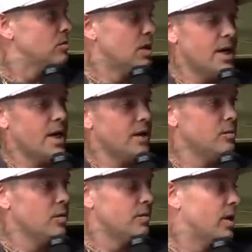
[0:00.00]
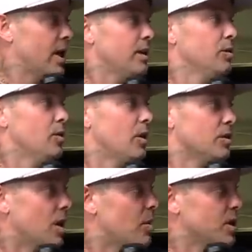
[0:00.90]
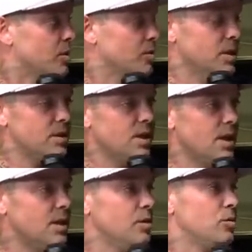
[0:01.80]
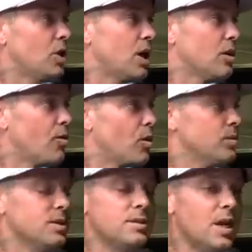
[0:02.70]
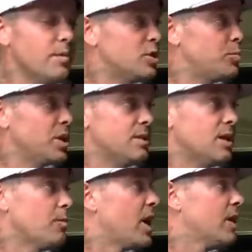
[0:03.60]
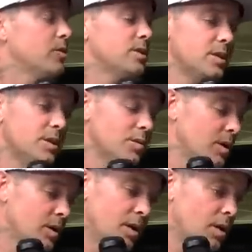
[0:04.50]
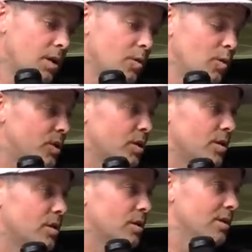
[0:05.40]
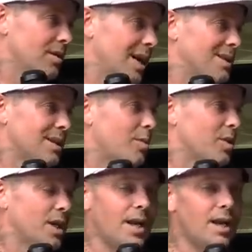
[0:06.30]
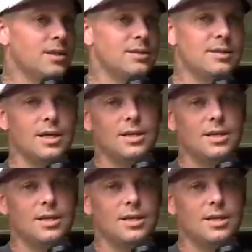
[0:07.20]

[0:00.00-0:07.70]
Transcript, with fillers: right-handed, whatever hand you are dominant with, and then you try to throw it the same speed, same accuracy with your not dominant hand. It's like it